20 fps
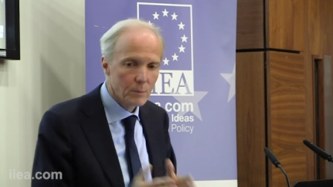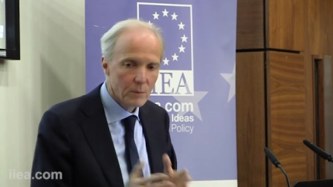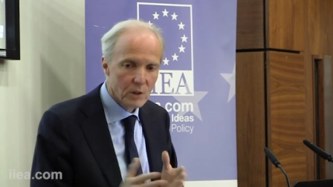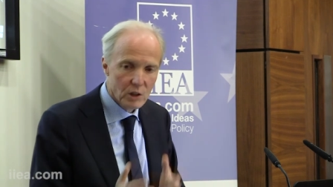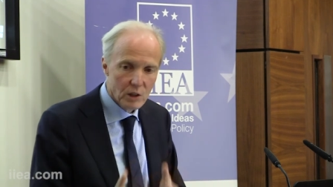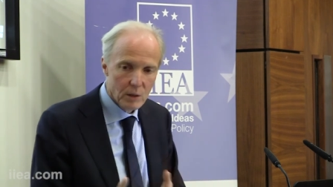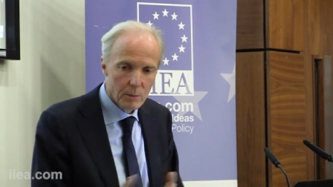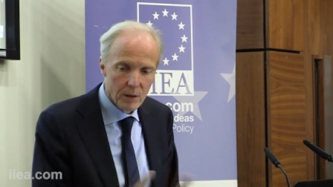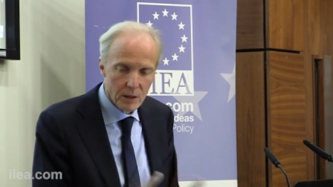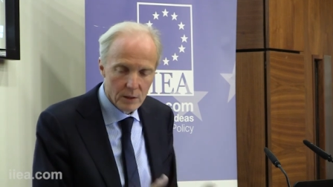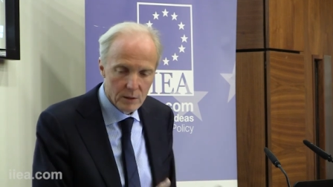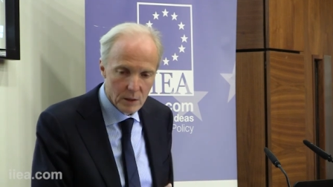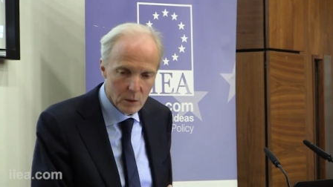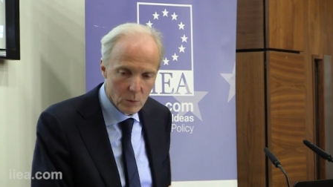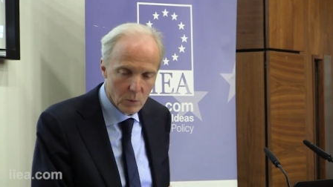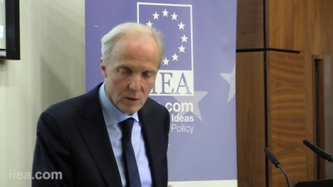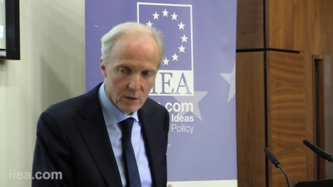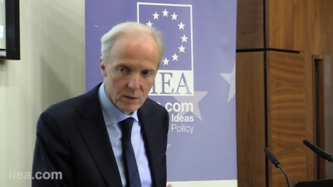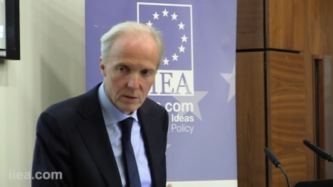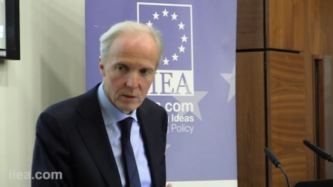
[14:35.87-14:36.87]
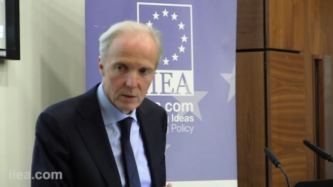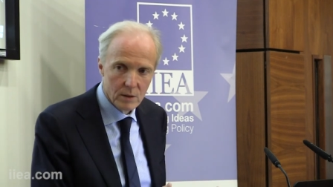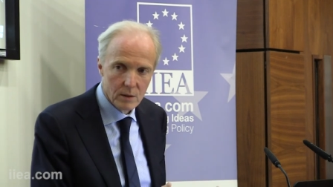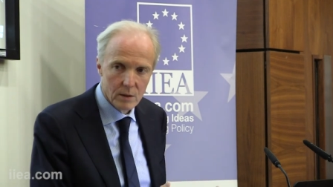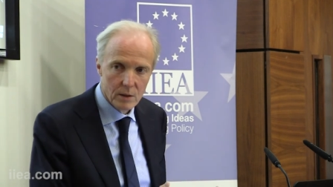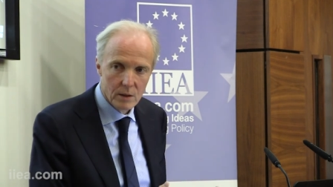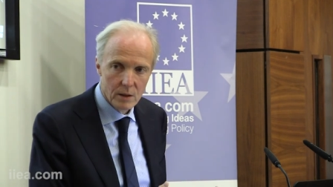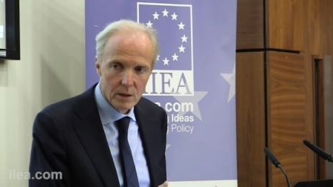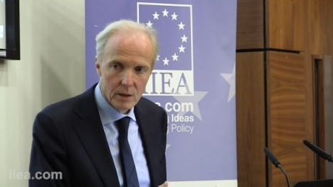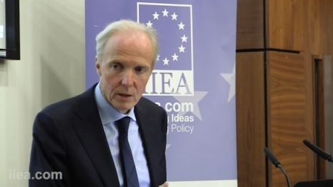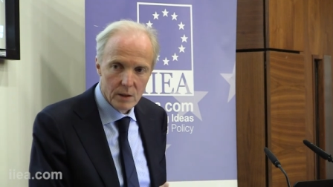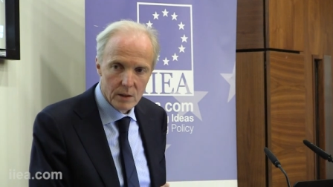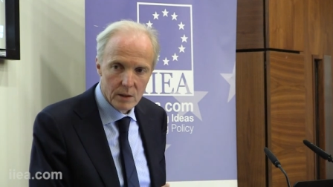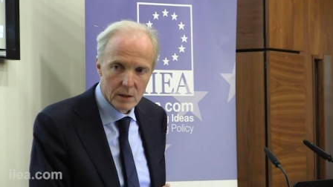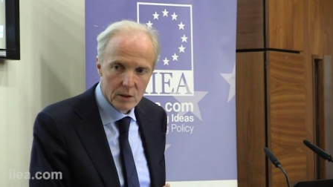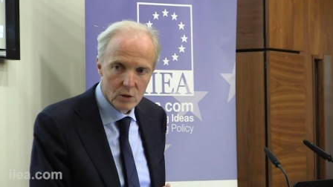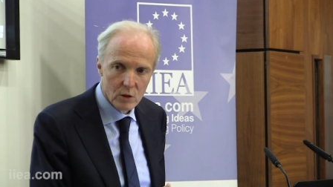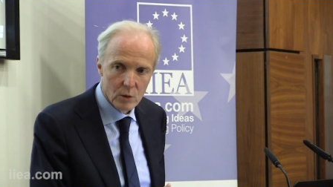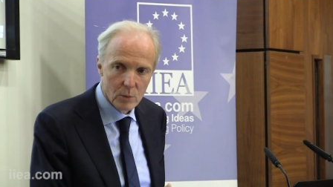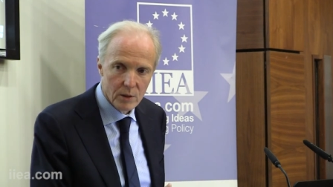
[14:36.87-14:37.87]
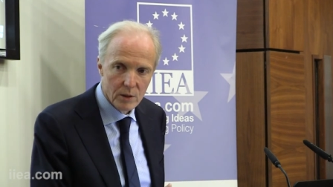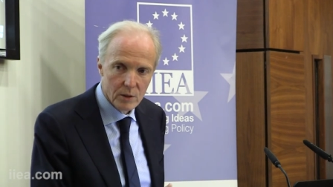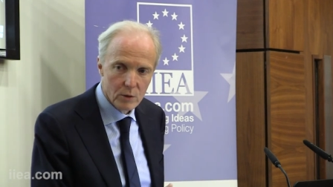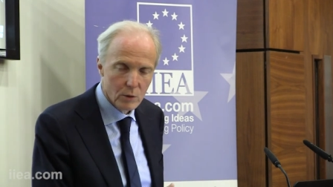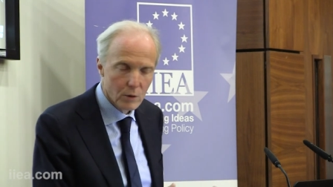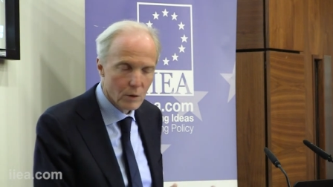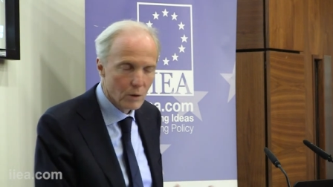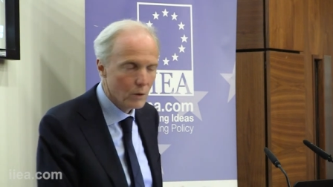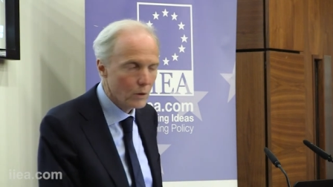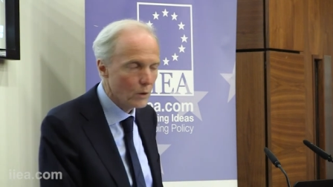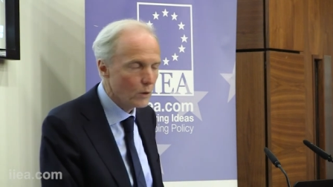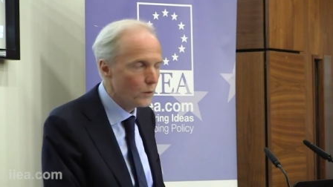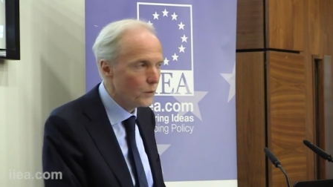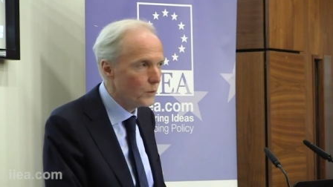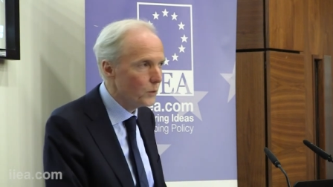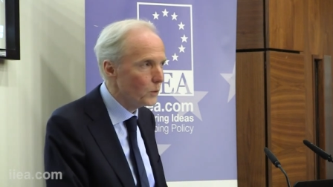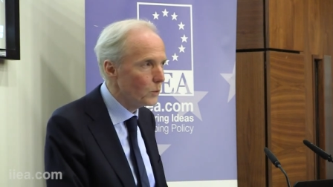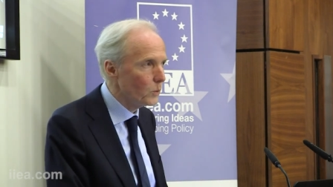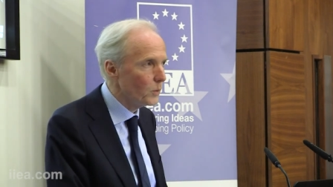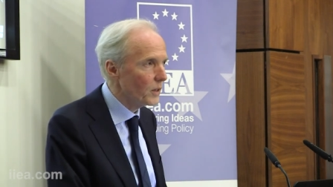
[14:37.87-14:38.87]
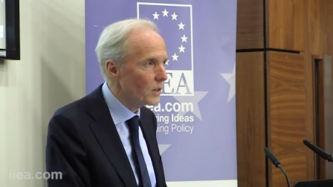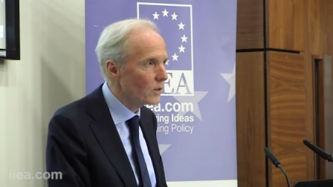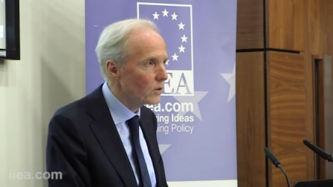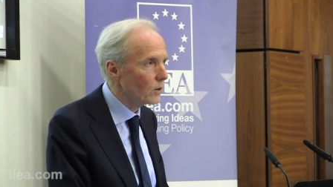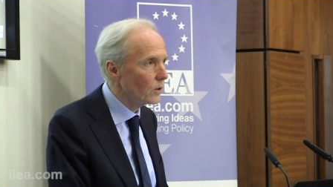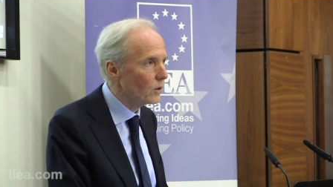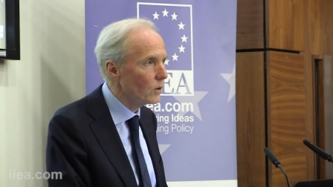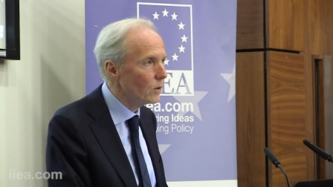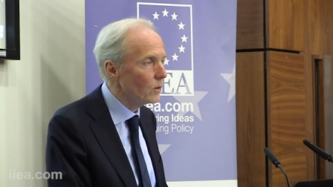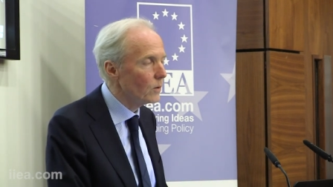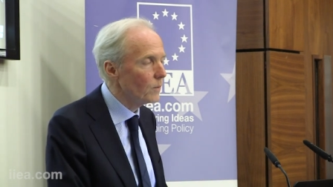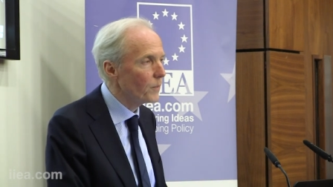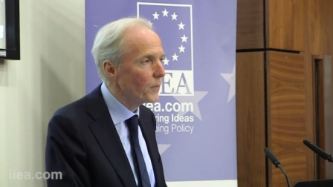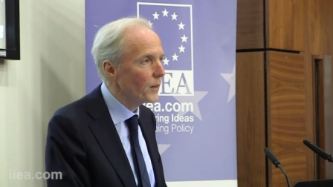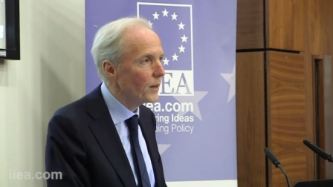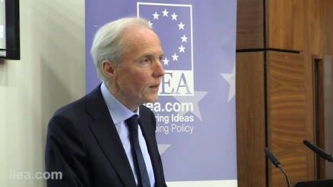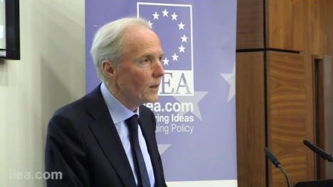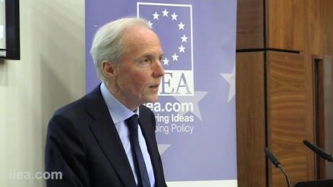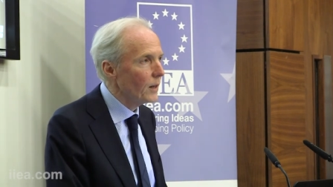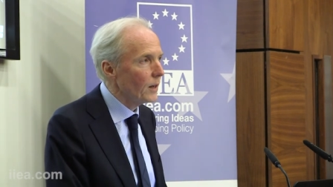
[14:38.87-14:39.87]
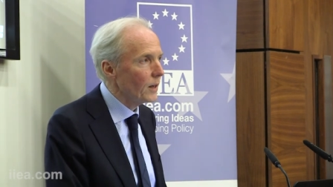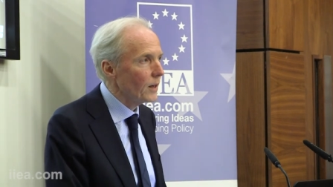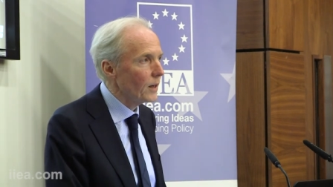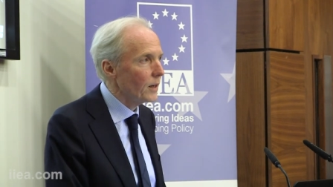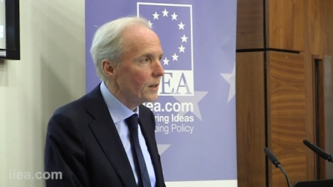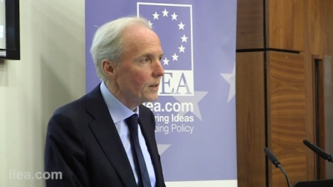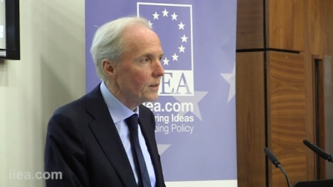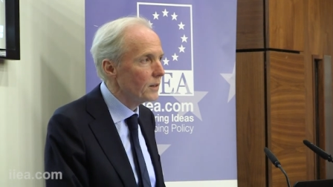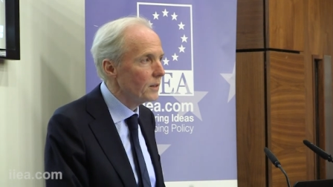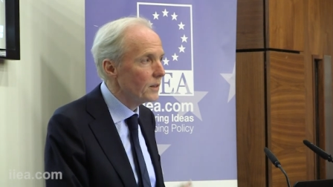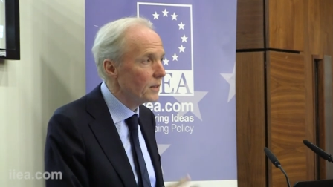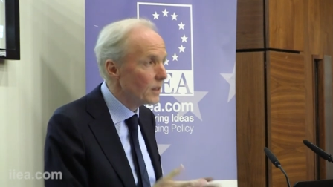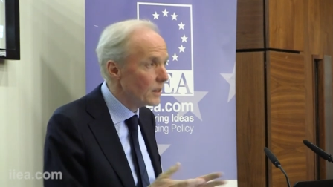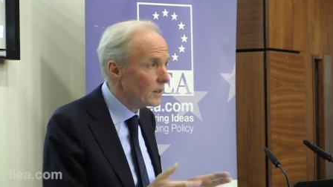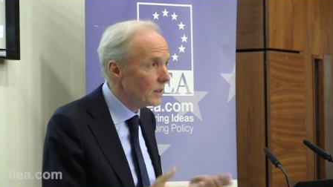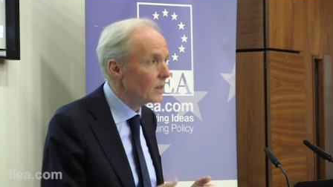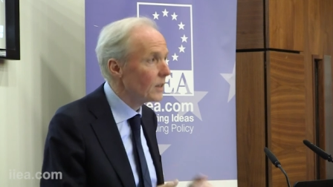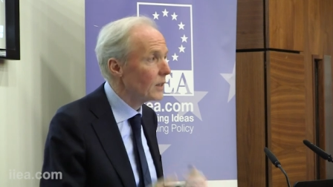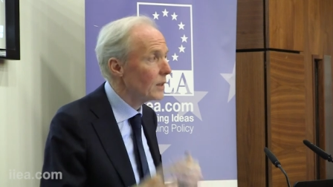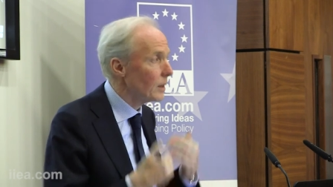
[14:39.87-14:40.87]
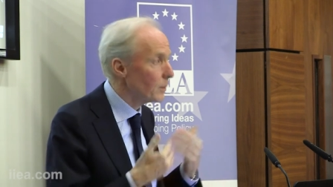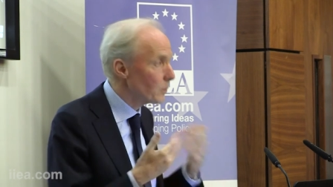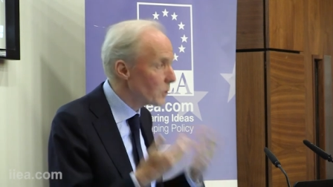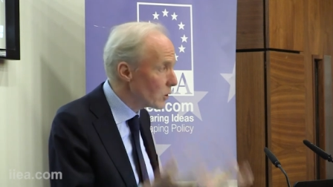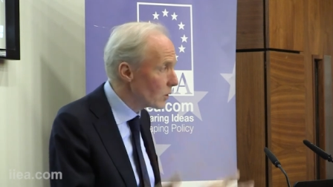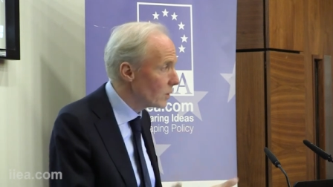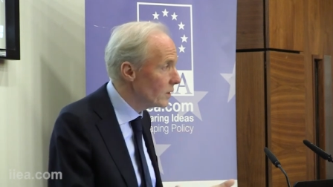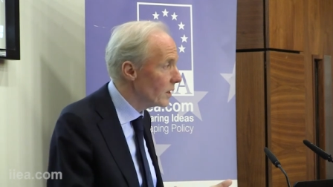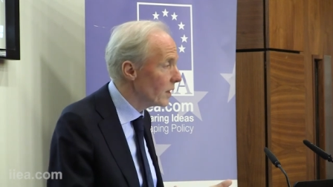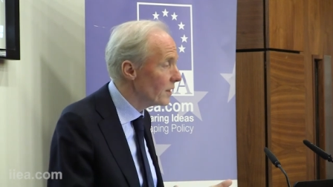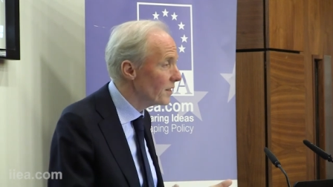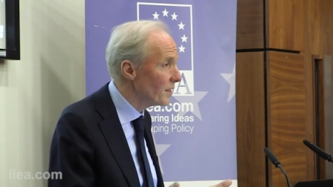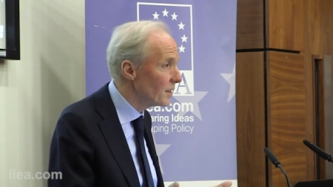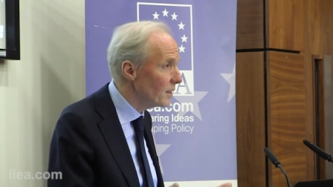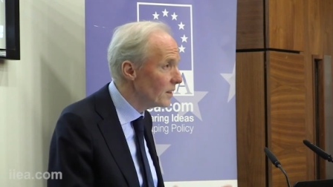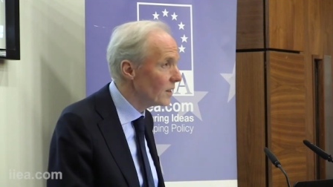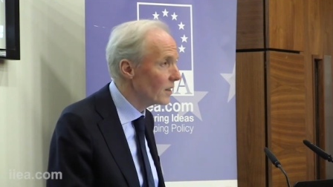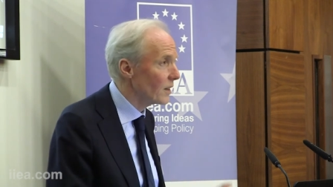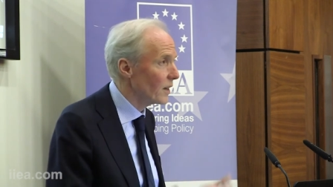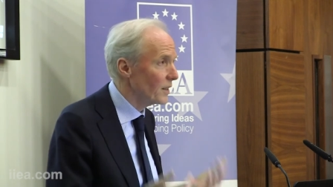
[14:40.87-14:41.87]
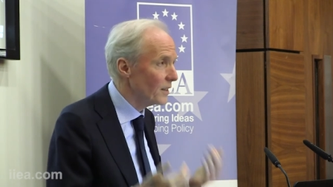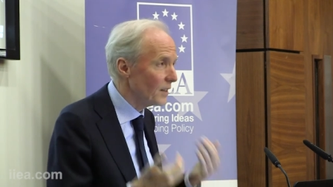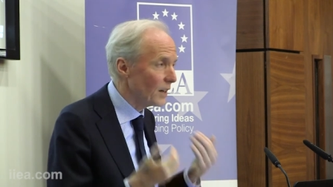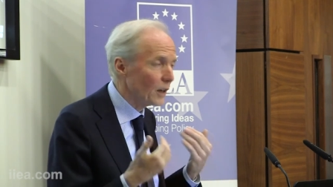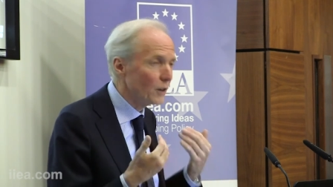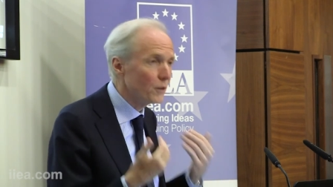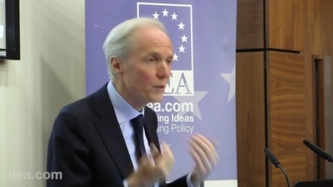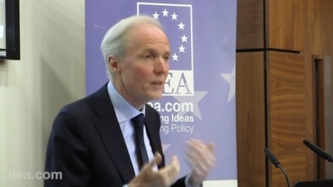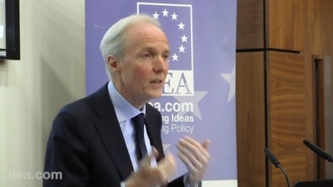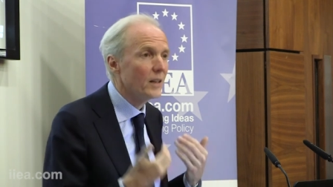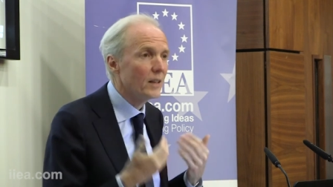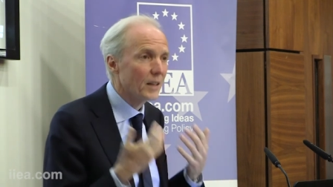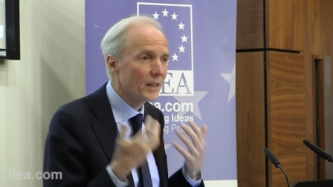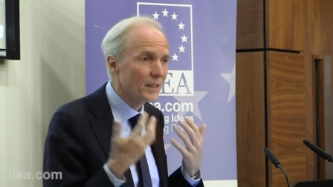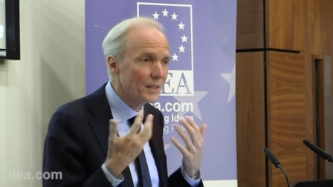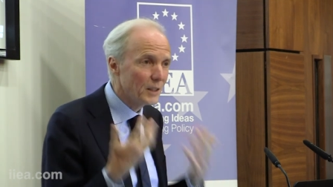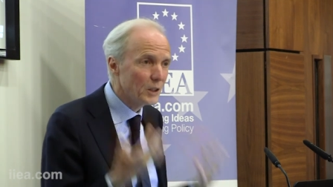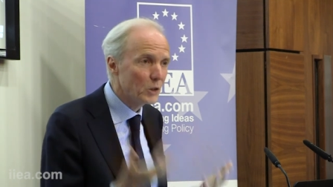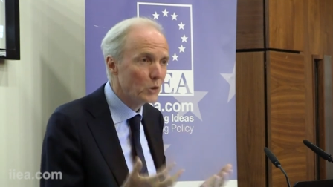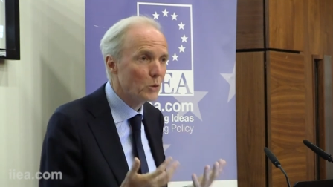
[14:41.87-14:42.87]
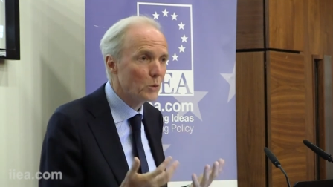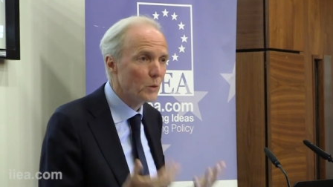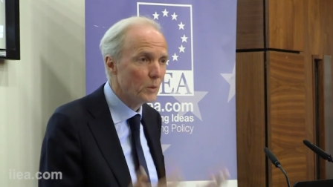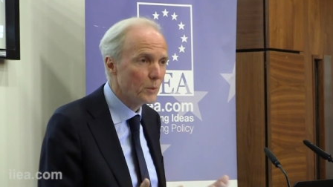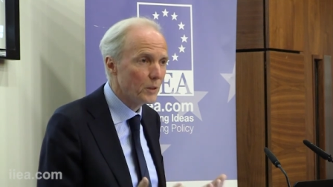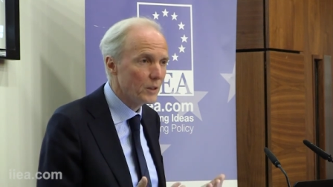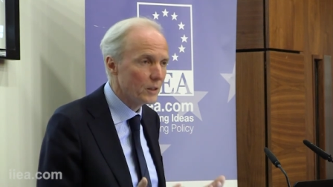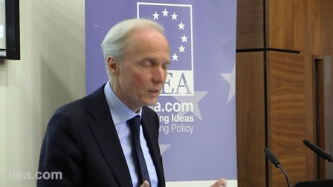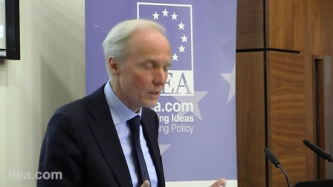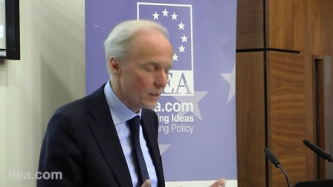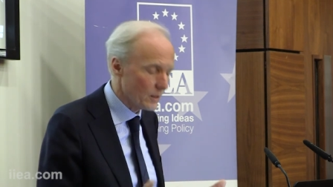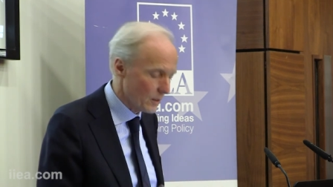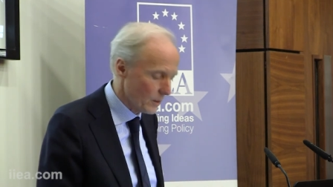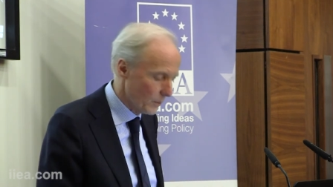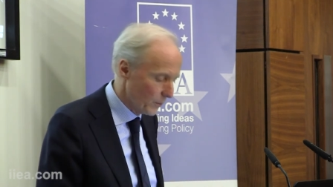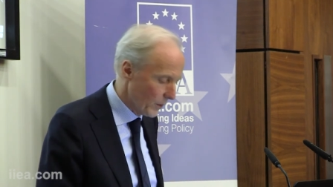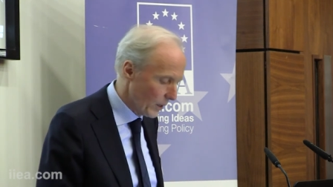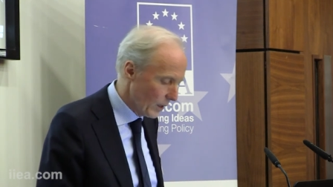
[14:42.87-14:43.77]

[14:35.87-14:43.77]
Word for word: Michel Barnier was uh, in Dublin a, uh, a, few weeks ago, and he said it, and I'm sorry, I think I, I feel I need to repeat it.